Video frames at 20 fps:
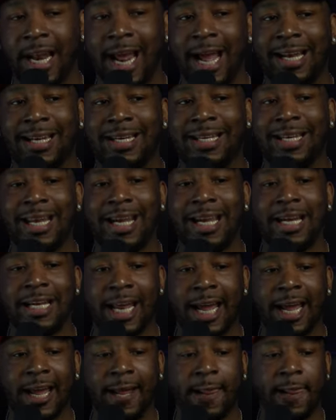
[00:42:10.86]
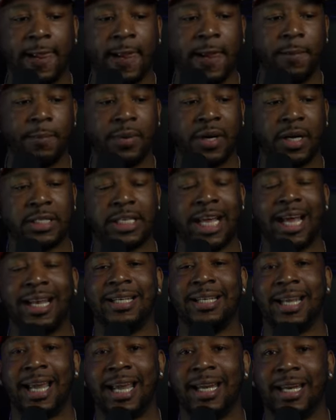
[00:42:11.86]
And I did that because
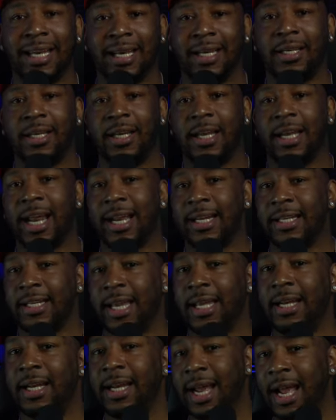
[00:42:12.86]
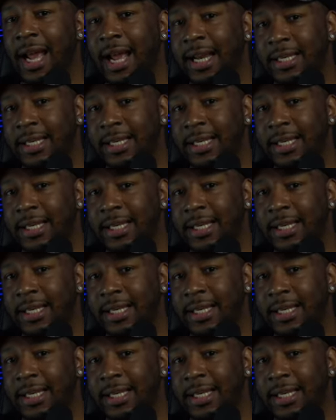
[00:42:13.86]
I dated and I dated.